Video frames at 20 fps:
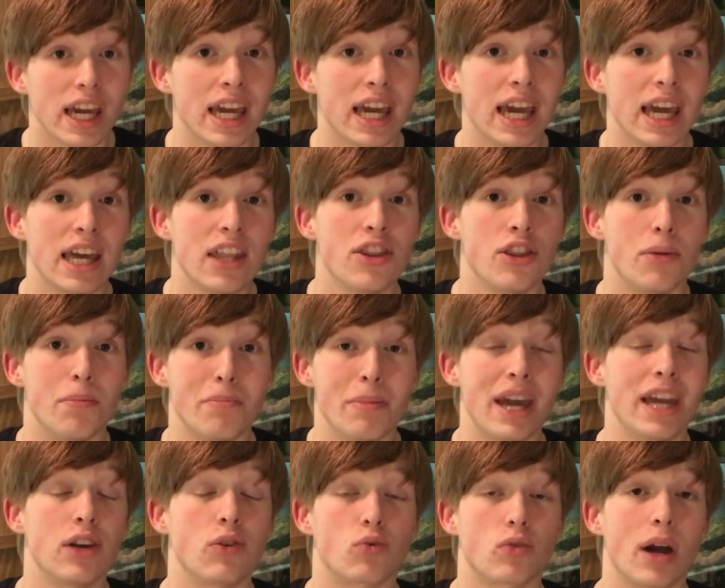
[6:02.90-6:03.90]
it in the
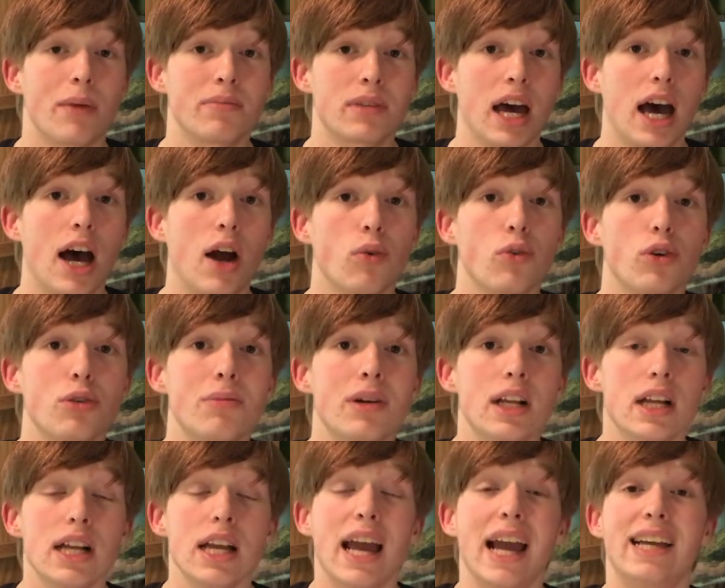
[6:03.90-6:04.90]
main reptile room
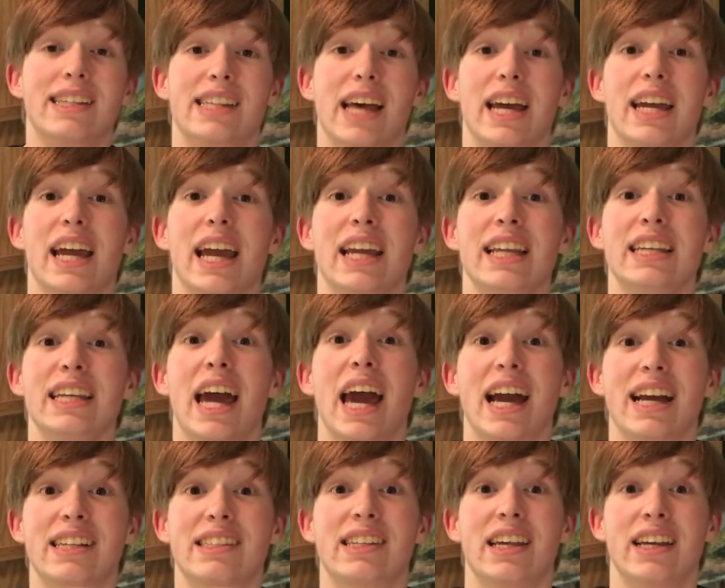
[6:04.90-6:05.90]
is that any
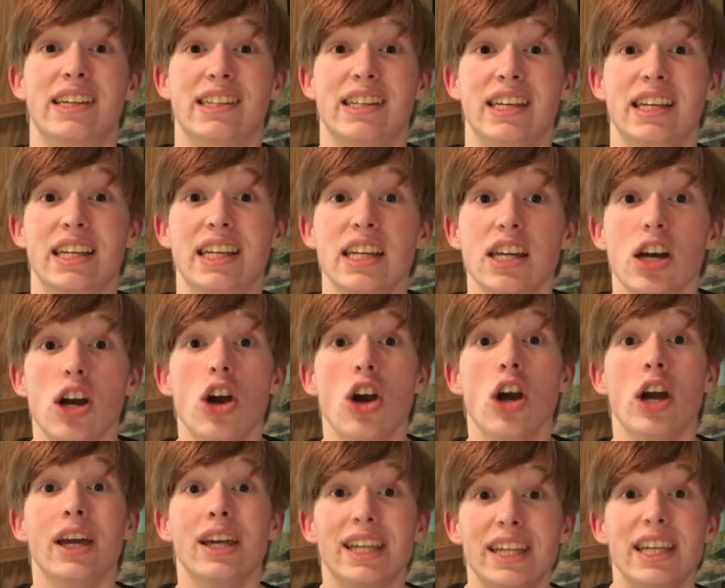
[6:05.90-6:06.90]
excess heat
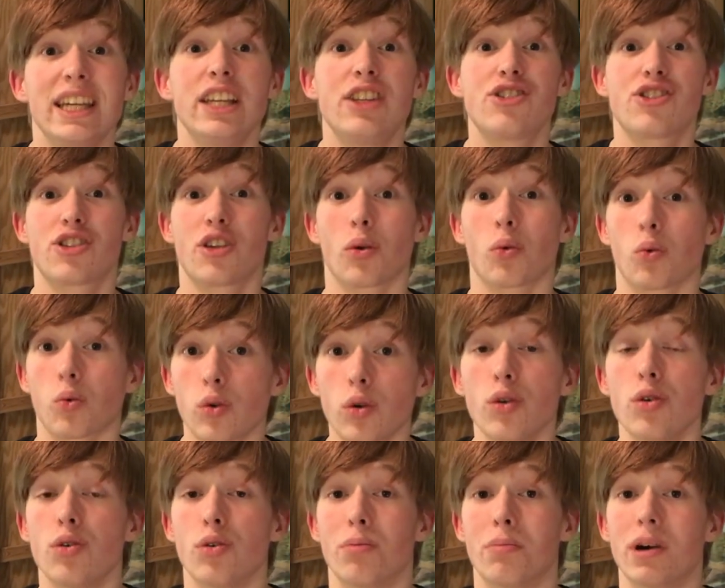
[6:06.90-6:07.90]
heats the
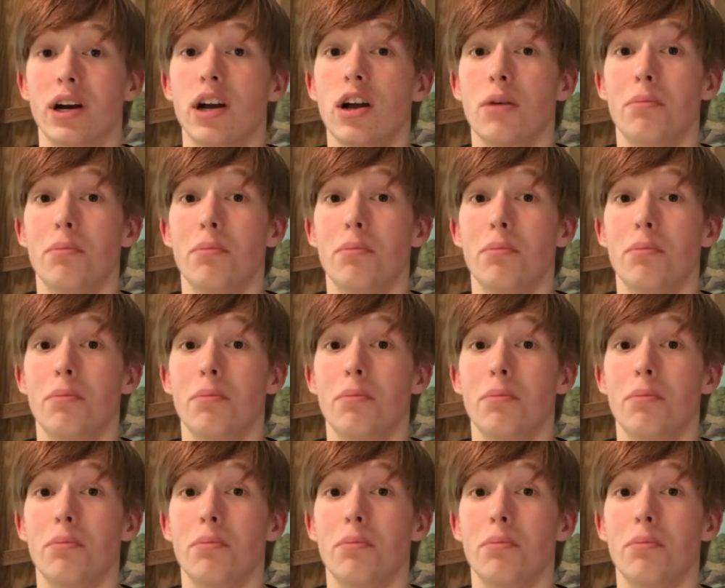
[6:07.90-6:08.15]
room,